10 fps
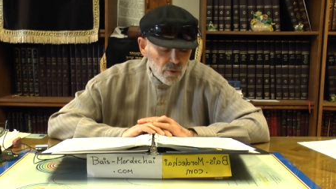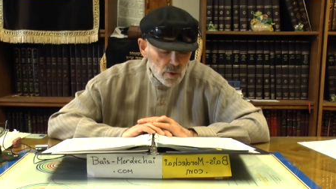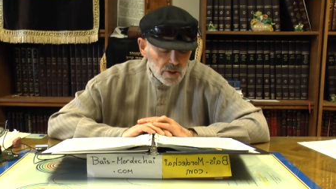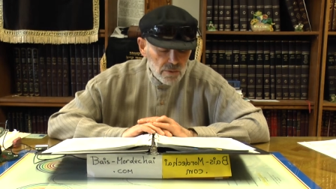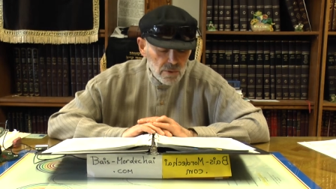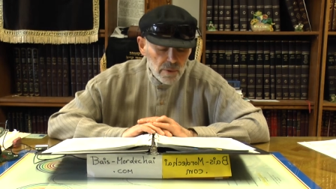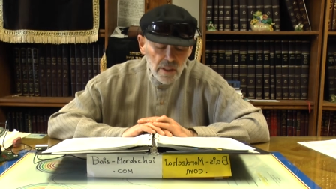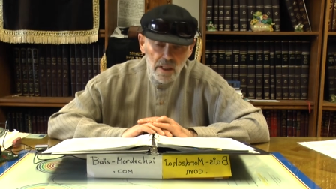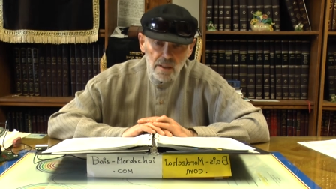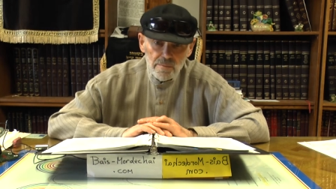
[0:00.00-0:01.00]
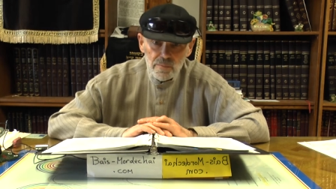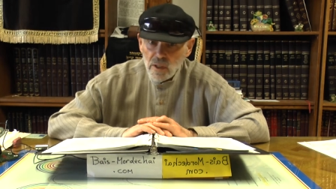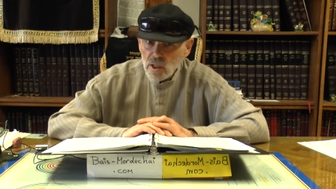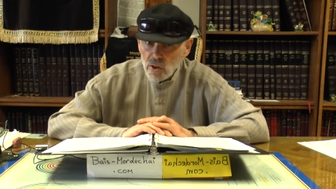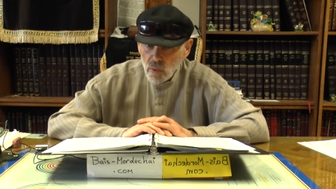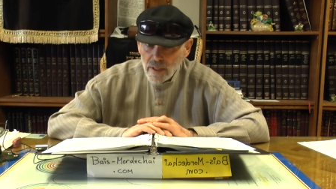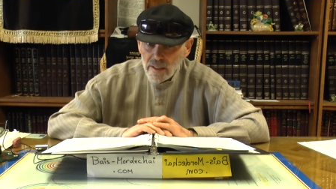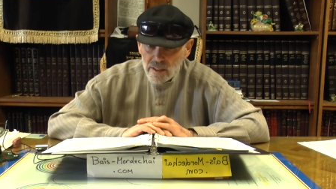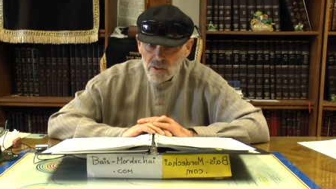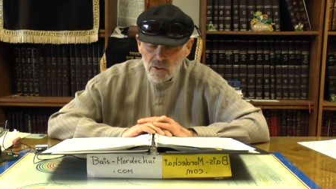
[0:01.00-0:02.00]
forced him to become a
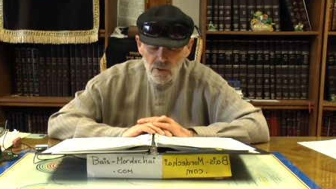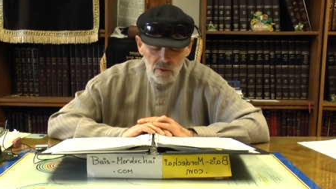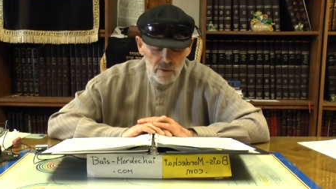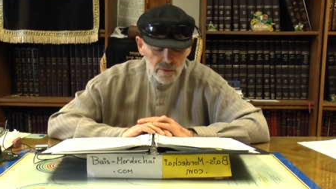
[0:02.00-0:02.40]
great listener.